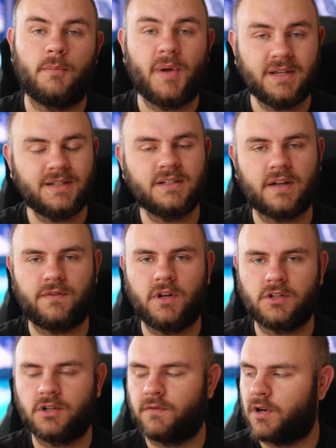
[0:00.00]
The basic
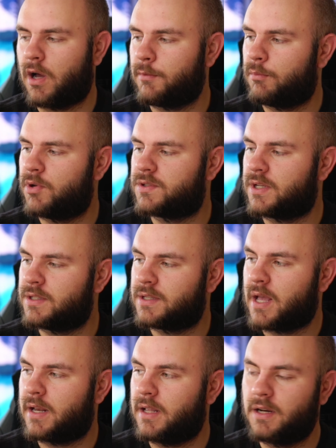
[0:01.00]
definition of an omnibus is
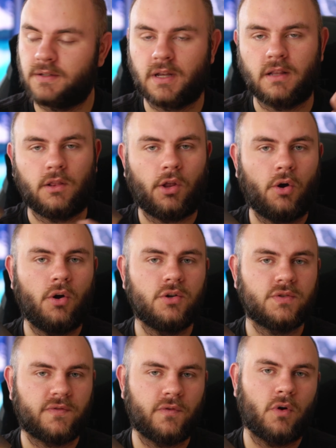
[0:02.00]
that it is a
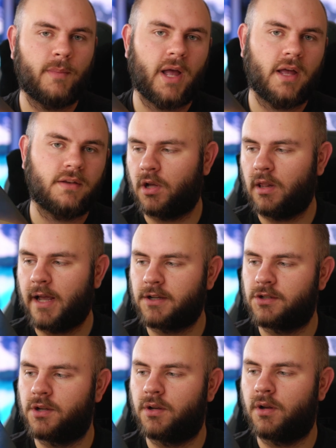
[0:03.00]
large format
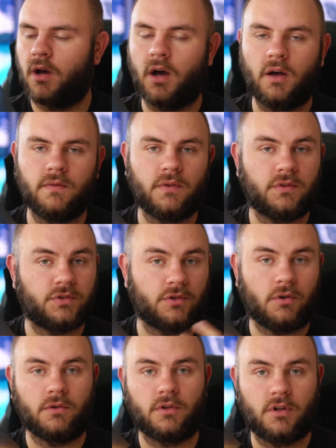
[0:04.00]
collection of
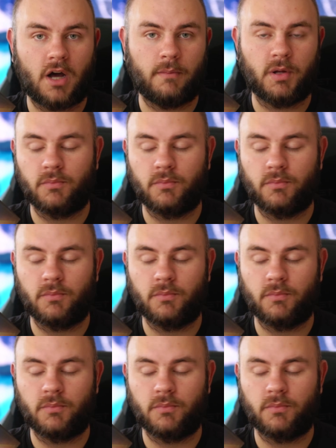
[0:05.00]
certain comic